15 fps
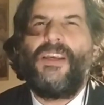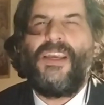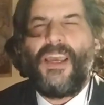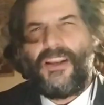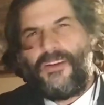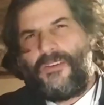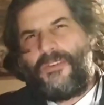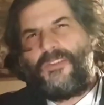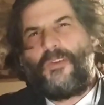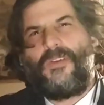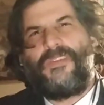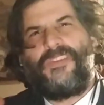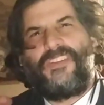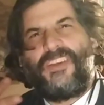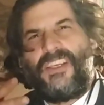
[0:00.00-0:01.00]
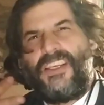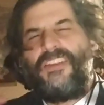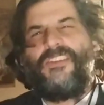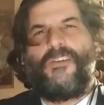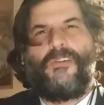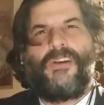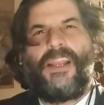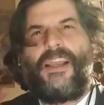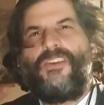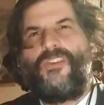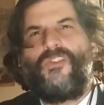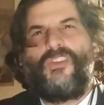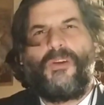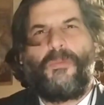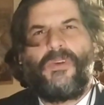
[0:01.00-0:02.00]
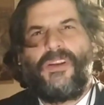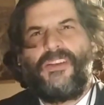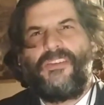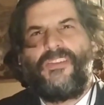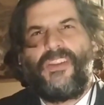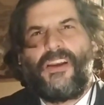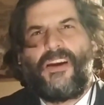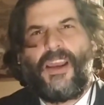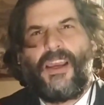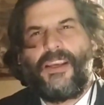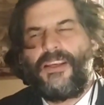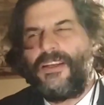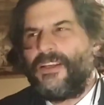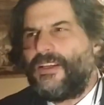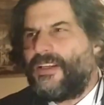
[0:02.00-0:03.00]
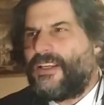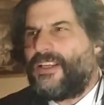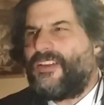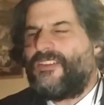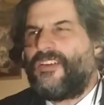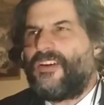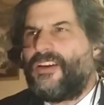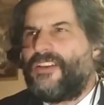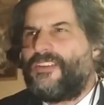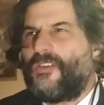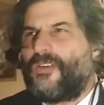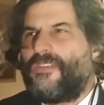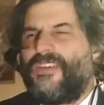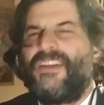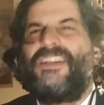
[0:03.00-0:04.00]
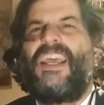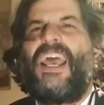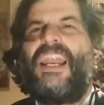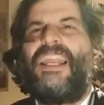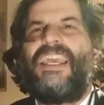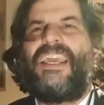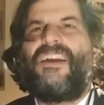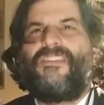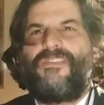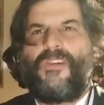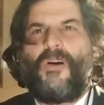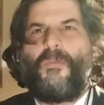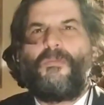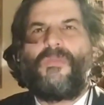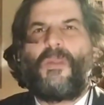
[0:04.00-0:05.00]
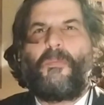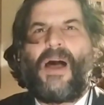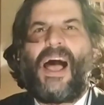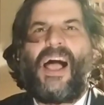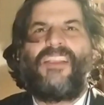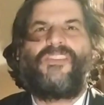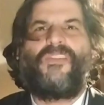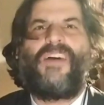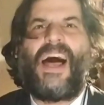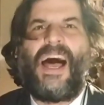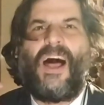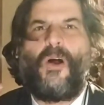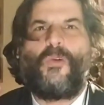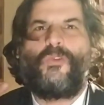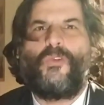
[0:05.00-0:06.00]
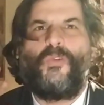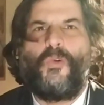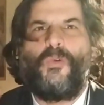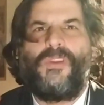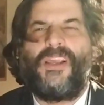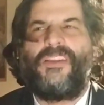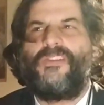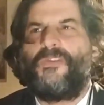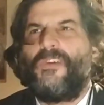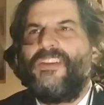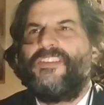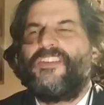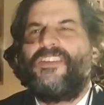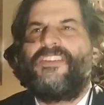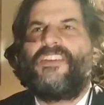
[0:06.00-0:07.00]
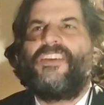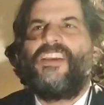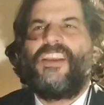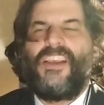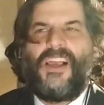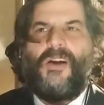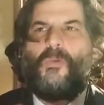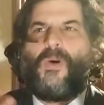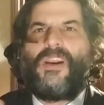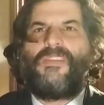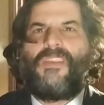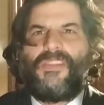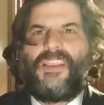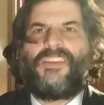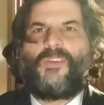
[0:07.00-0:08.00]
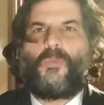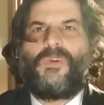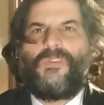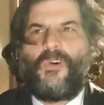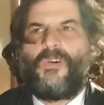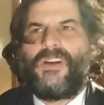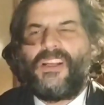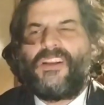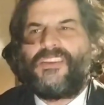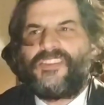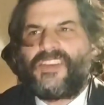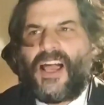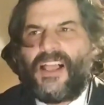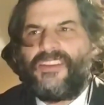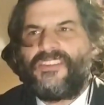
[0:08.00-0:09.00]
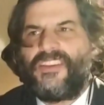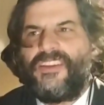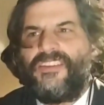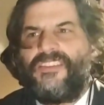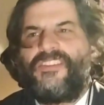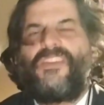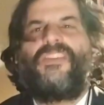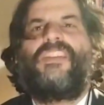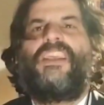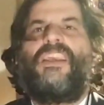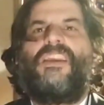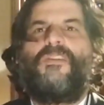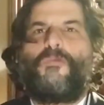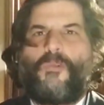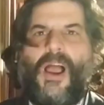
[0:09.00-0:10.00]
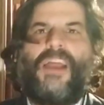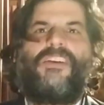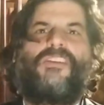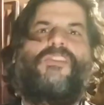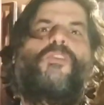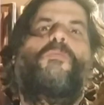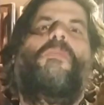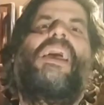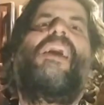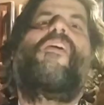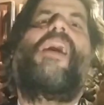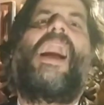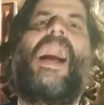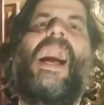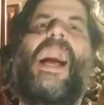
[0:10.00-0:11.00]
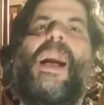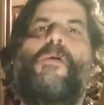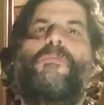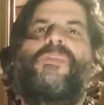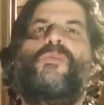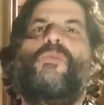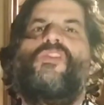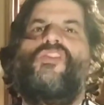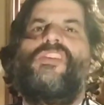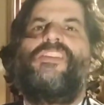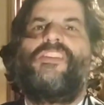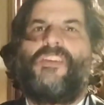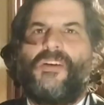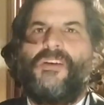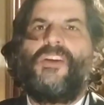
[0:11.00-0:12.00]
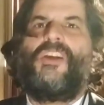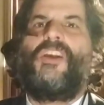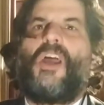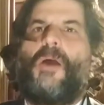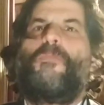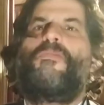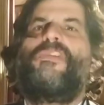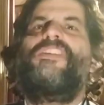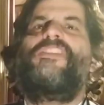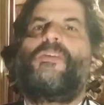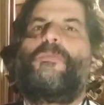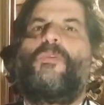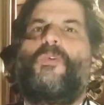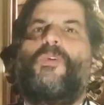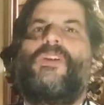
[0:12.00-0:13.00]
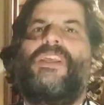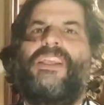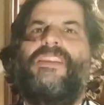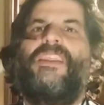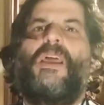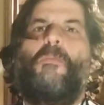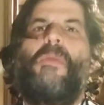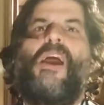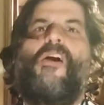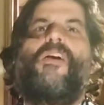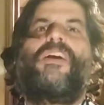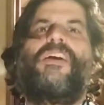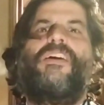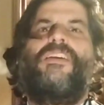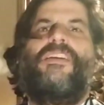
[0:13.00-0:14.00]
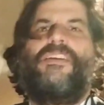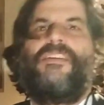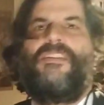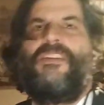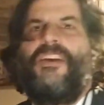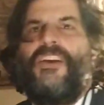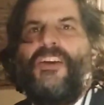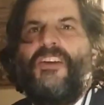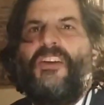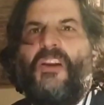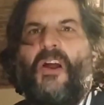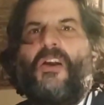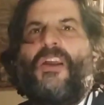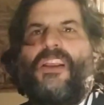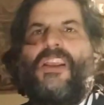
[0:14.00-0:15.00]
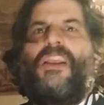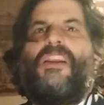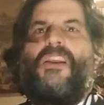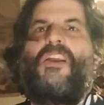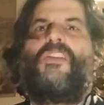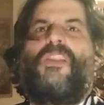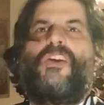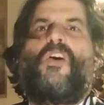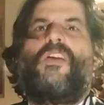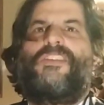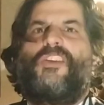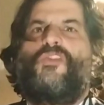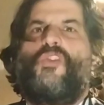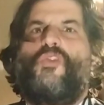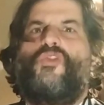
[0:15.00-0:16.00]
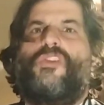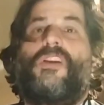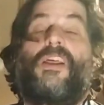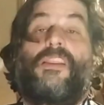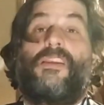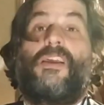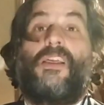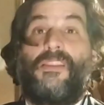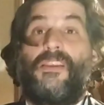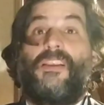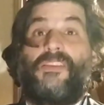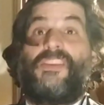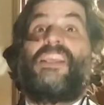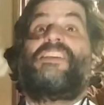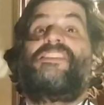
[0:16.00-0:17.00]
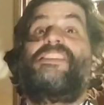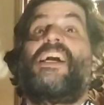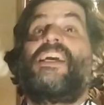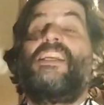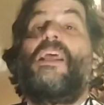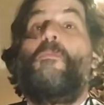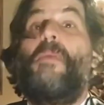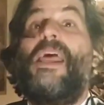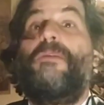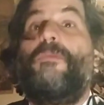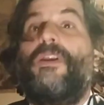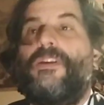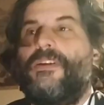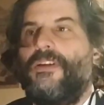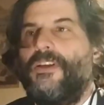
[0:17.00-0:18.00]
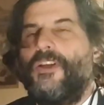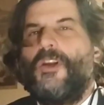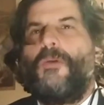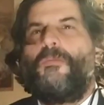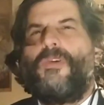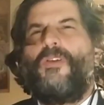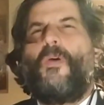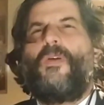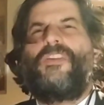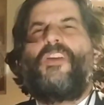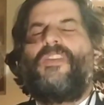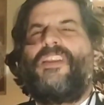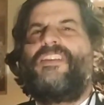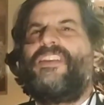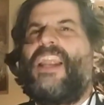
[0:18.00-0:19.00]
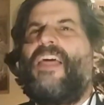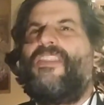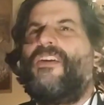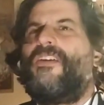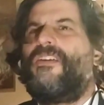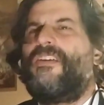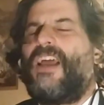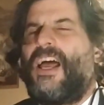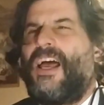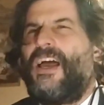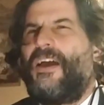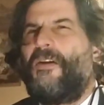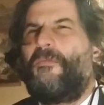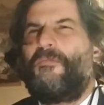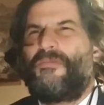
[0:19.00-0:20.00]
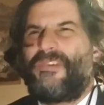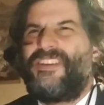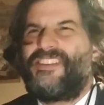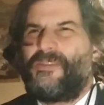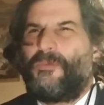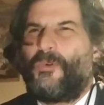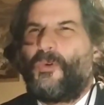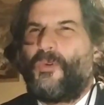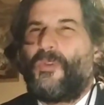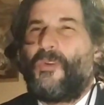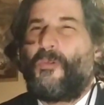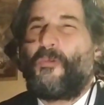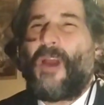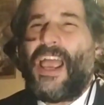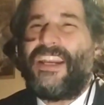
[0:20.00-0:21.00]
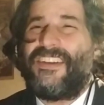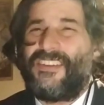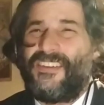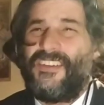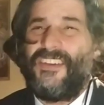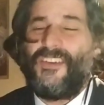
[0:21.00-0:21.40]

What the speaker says: and to sort of see, is there a relationship, and is there a sort of a telling from the past of how to do things. For instance, one of the things that we've already discussed is the right to bear arms, which is a principle in the American, in the Constitution. I think it'd be a Second Amendment. But also there's another principle, the right